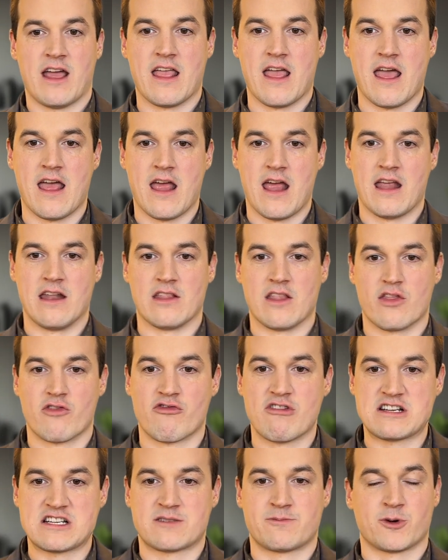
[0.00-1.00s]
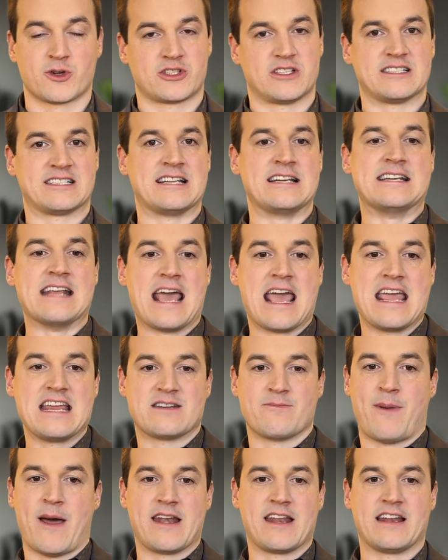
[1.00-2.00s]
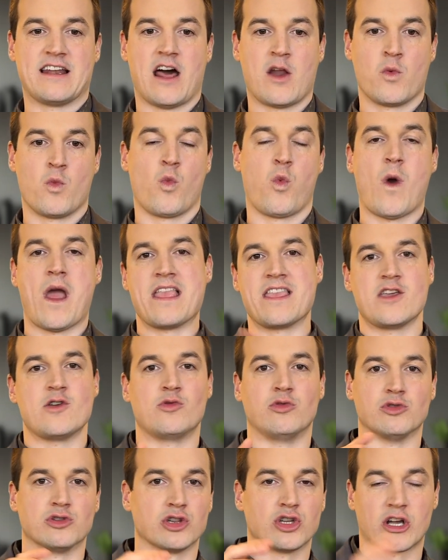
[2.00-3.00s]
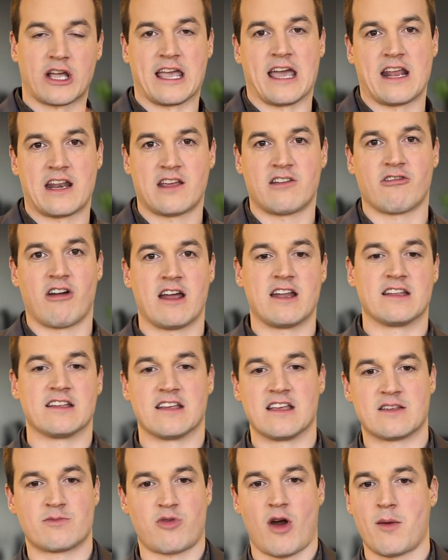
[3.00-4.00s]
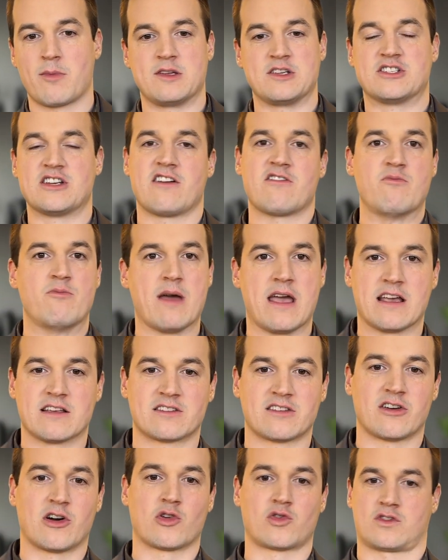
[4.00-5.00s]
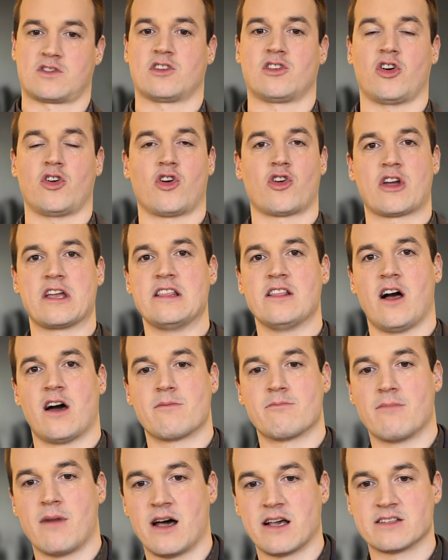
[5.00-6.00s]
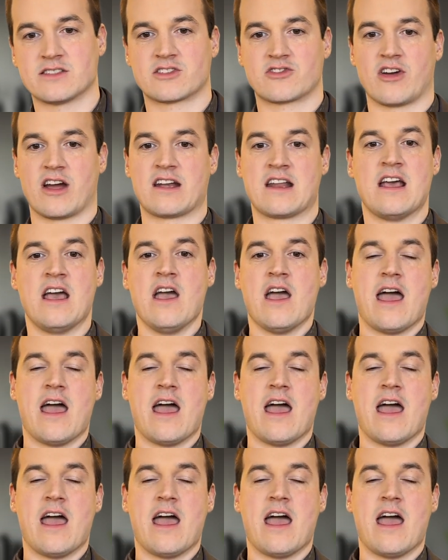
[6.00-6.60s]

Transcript: And, and, the richest person today, depending on when you look at it, right, is probably Jeff Bezos or, or Elon Musk, right?